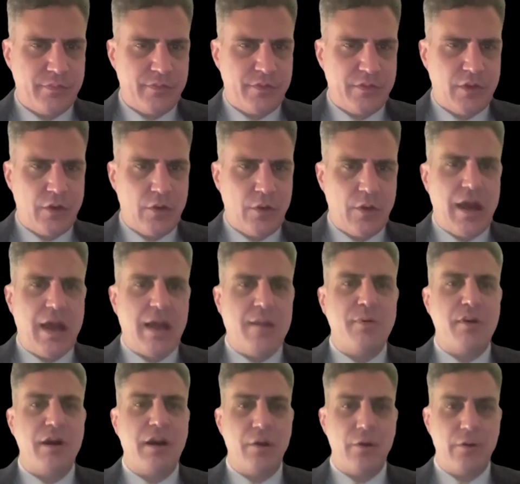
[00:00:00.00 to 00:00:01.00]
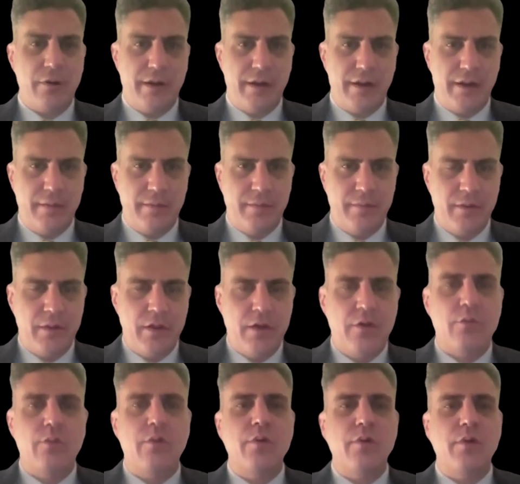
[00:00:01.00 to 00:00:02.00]
So high priority.
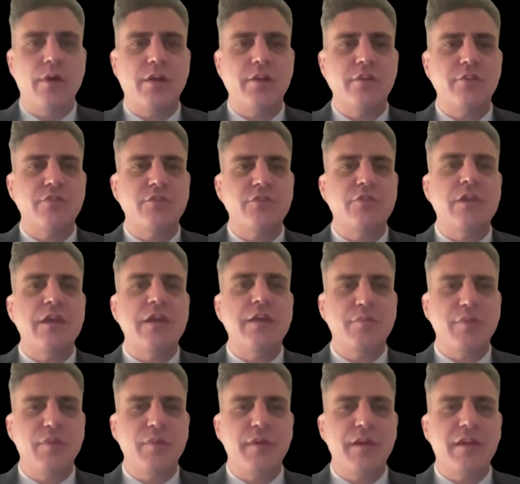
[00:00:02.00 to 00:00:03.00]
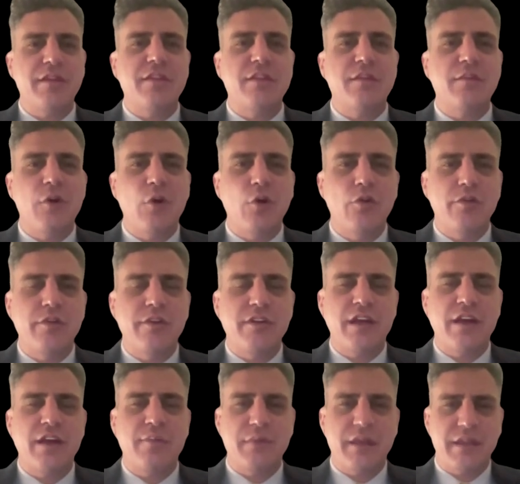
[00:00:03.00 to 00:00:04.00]
We want to implement the
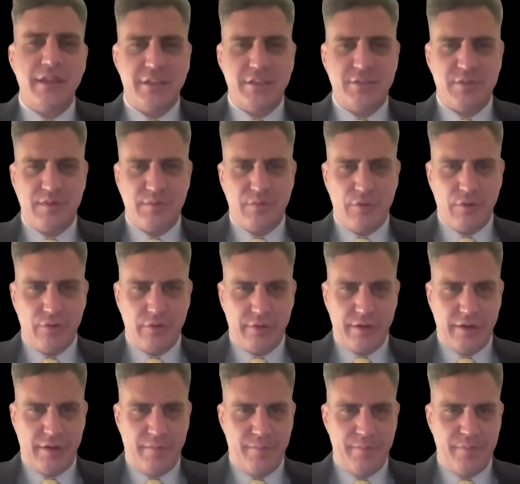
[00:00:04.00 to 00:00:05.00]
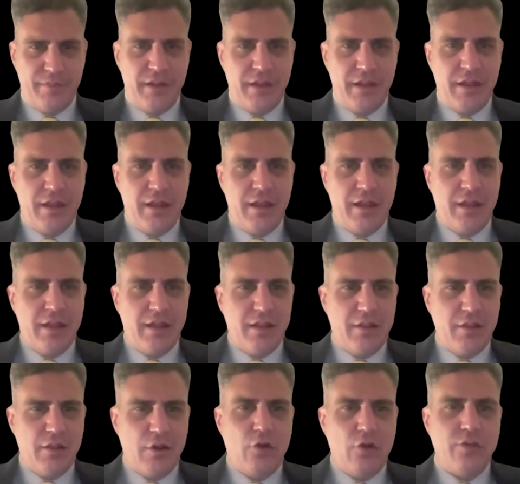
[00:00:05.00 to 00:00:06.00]
overtime management program.
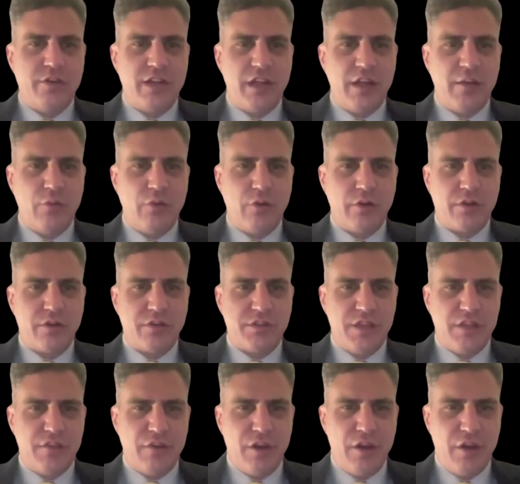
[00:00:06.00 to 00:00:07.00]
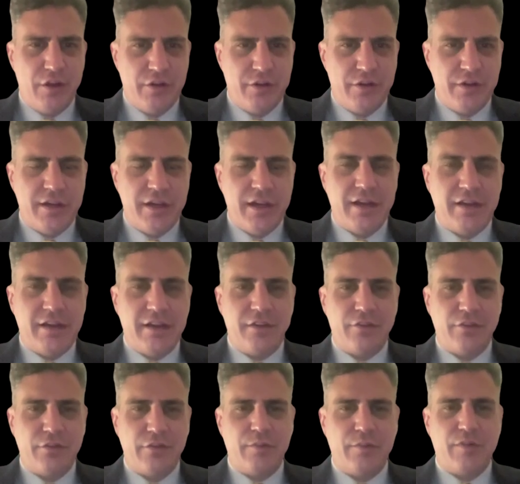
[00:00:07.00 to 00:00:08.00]
Overtime workers have a
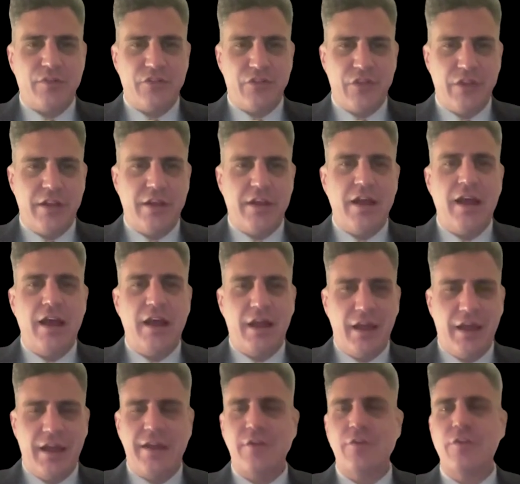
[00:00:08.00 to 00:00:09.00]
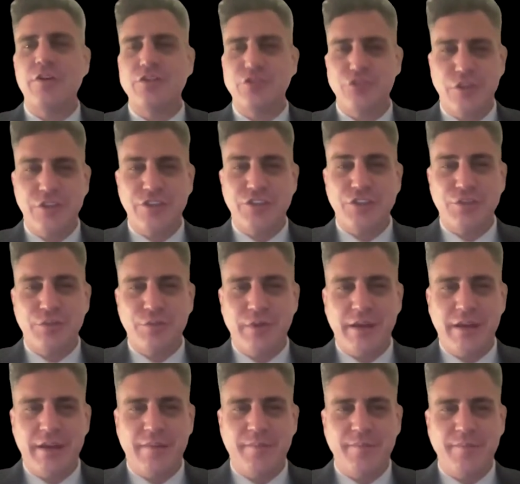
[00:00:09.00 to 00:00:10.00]
193% higher attrition
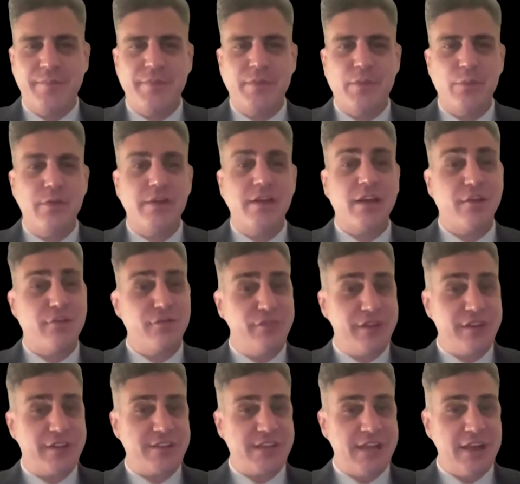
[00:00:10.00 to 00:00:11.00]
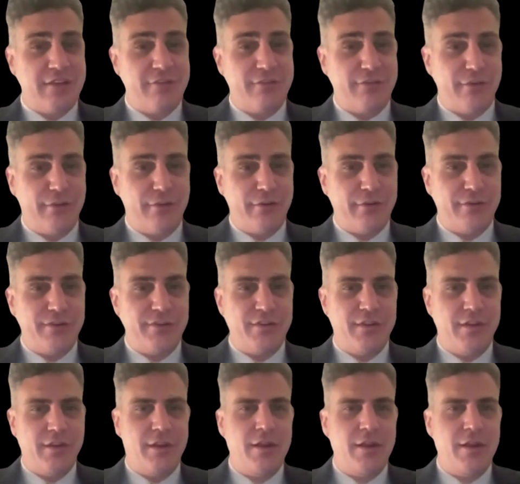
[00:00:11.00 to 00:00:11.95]
rate. We got to fix that first.